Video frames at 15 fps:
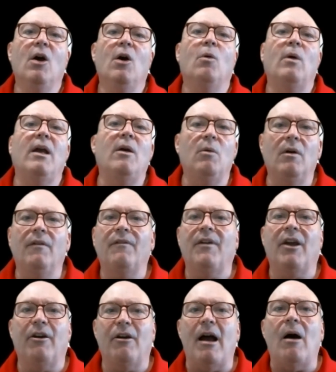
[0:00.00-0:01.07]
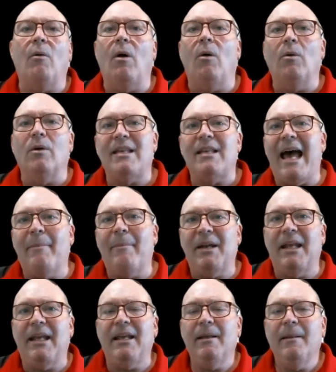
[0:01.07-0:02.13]
We will figure out what was
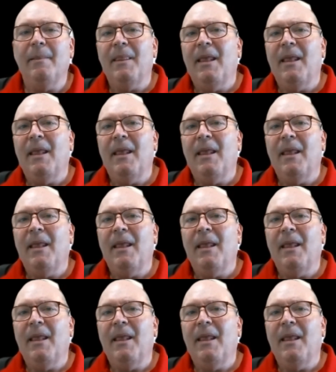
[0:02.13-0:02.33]
happening,